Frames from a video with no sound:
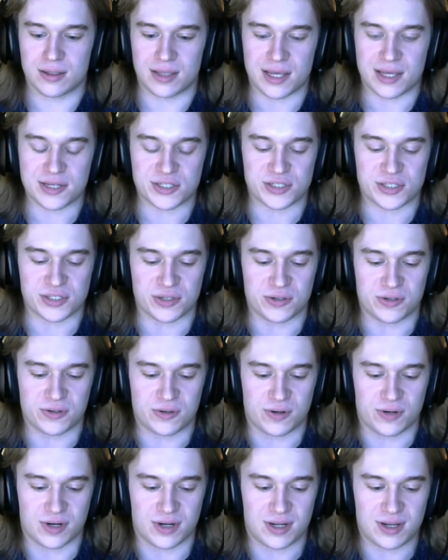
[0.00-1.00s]
Yeah,
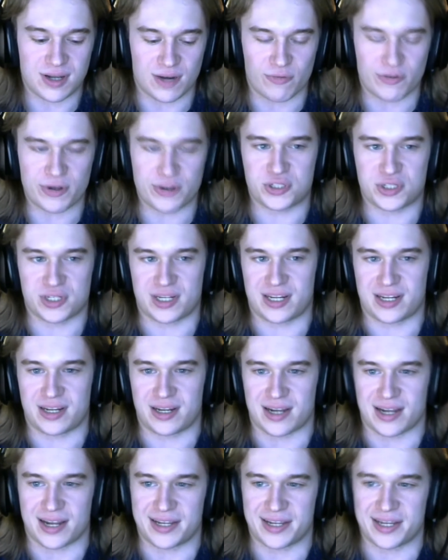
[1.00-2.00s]
so
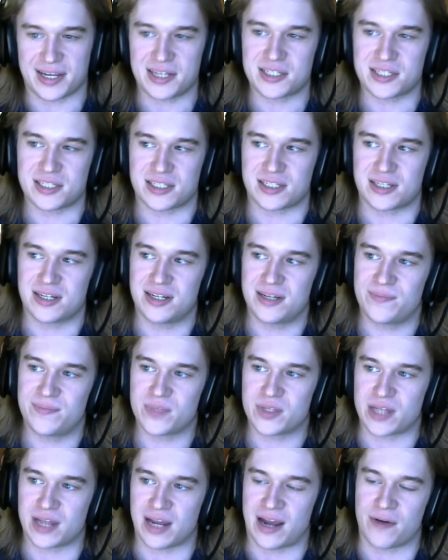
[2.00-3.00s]
originally, I guess
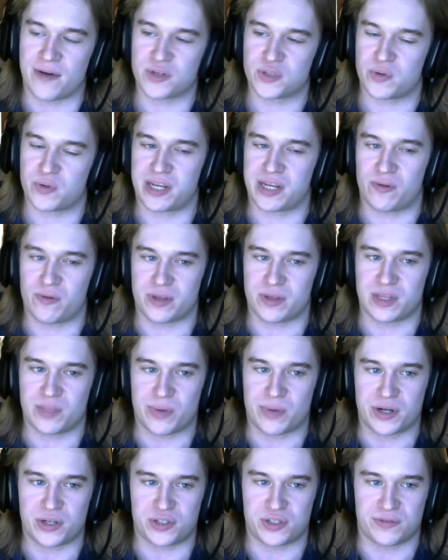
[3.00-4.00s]
I was working with a
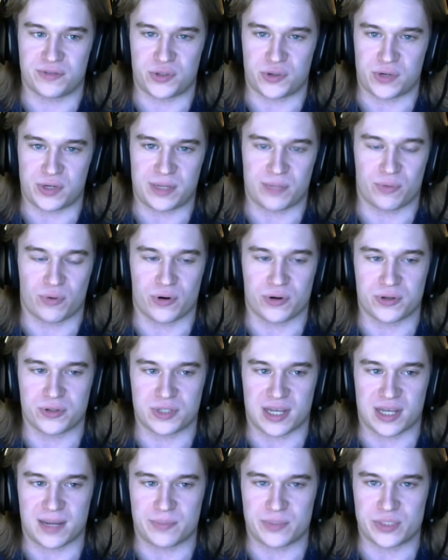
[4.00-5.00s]
bunch of 2D
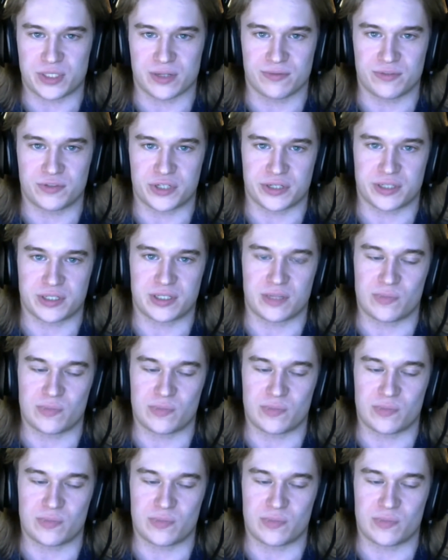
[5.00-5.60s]
prototypes of just